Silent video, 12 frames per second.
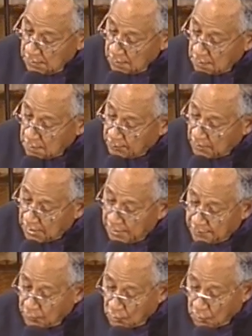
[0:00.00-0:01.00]
In the
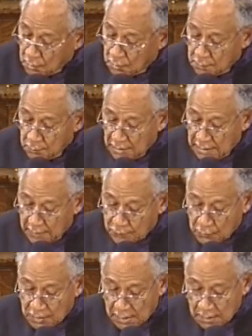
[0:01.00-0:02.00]
Bible, we
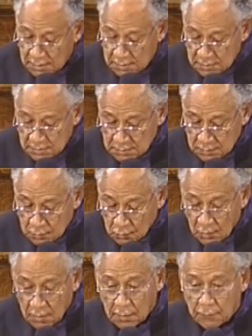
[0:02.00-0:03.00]
have read
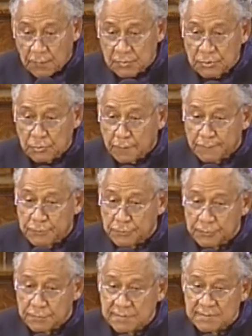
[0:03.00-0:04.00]
one of the
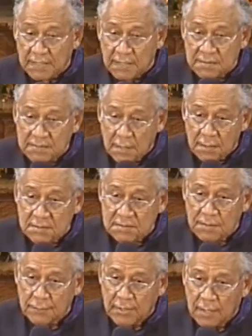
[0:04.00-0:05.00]
scriptures that tell us
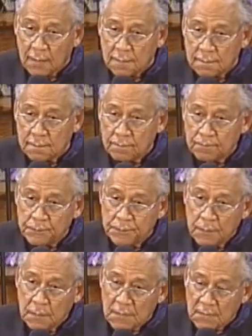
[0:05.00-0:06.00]
about
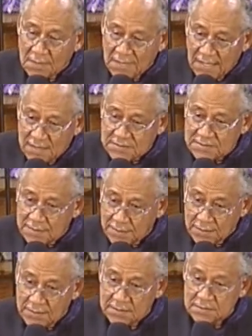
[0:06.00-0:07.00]
the last
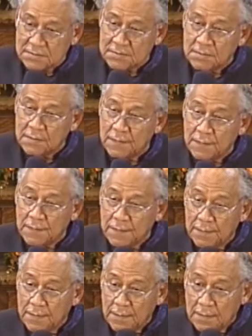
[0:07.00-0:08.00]
days.
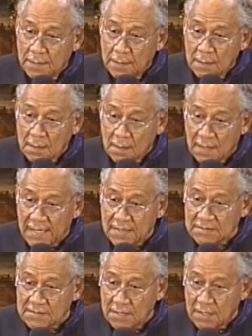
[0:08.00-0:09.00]
The
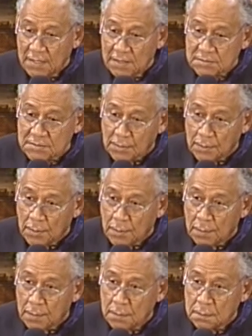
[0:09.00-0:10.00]
last days
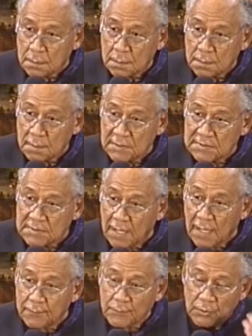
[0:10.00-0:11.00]
are the
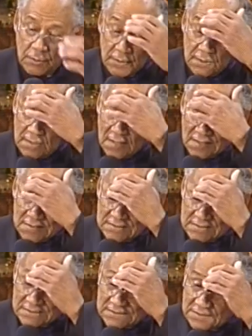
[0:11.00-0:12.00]
time period that
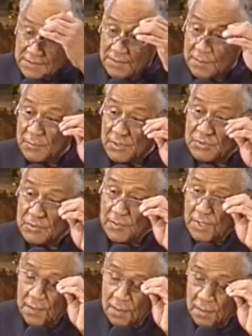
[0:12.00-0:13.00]
existed
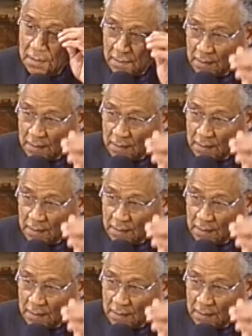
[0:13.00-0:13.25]
between